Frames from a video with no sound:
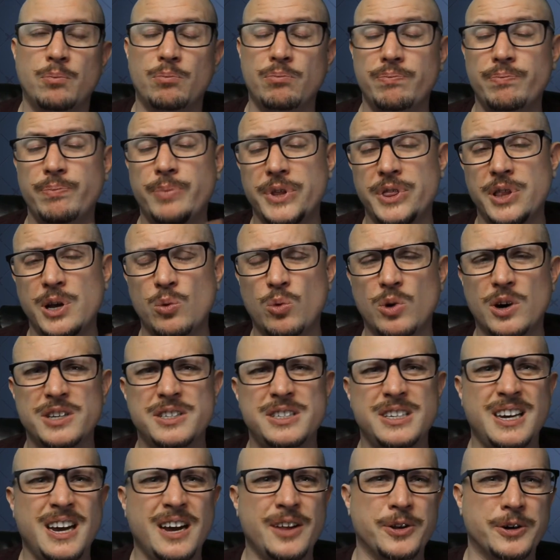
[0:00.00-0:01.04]
But they work
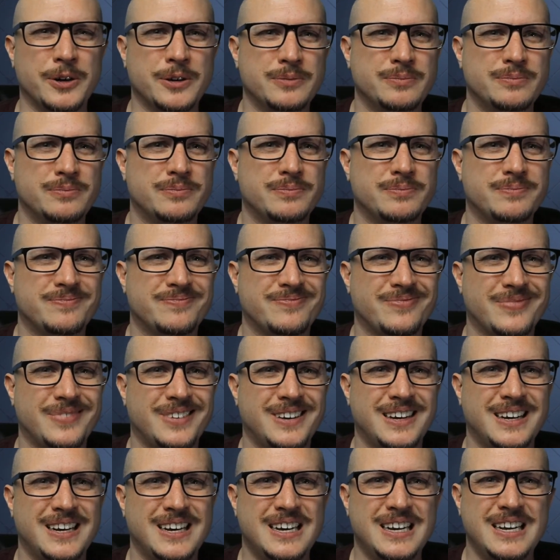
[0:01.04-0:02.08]
together.
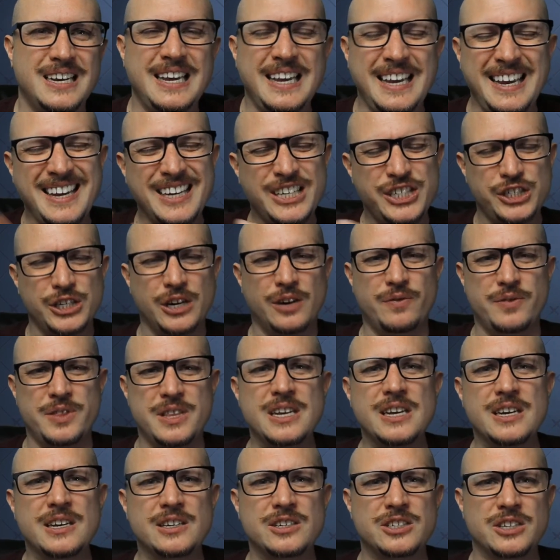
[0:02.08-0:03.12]
Each of
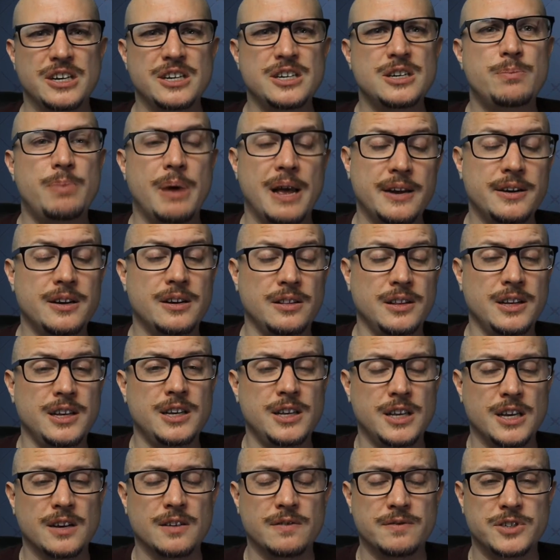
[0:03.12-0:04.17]
these independently
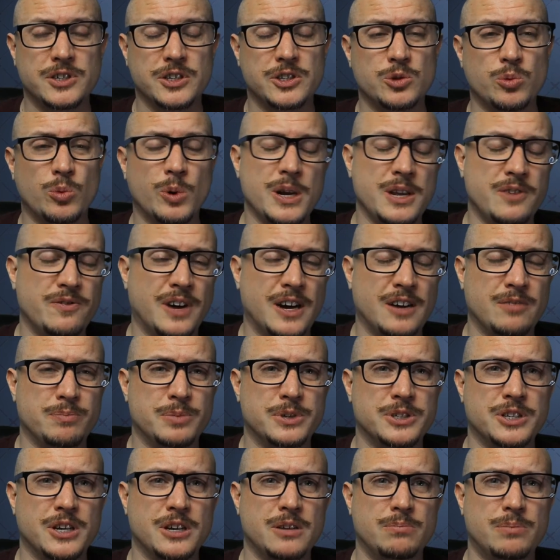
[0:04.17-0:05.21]
gives a
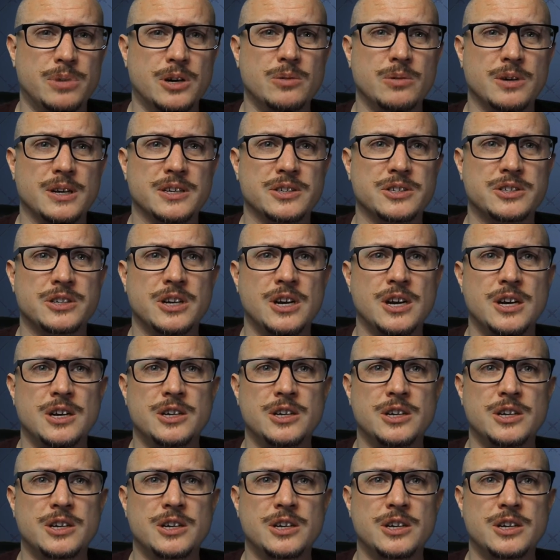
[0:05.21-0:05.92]
25% bonus.